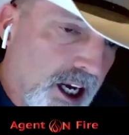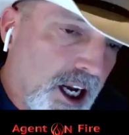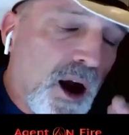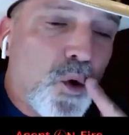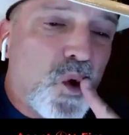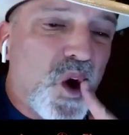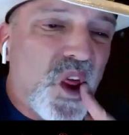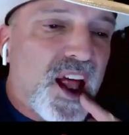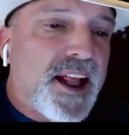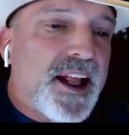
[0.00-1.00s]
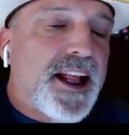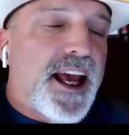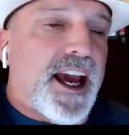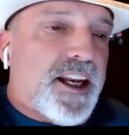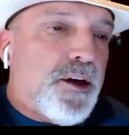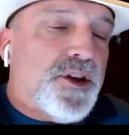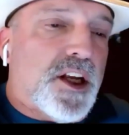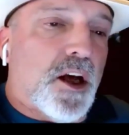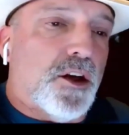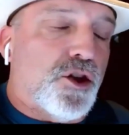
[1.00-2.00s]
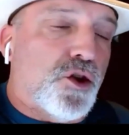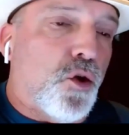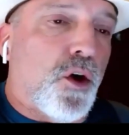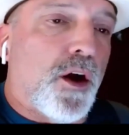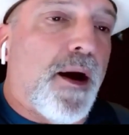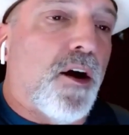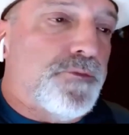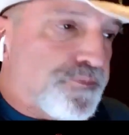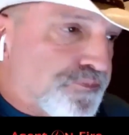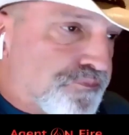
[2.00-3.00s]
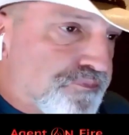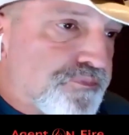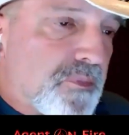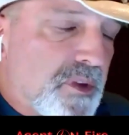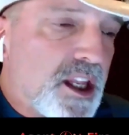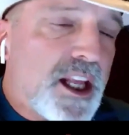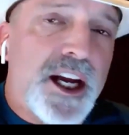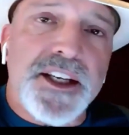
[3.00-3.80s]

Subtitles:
I work with, and he was telling a story about a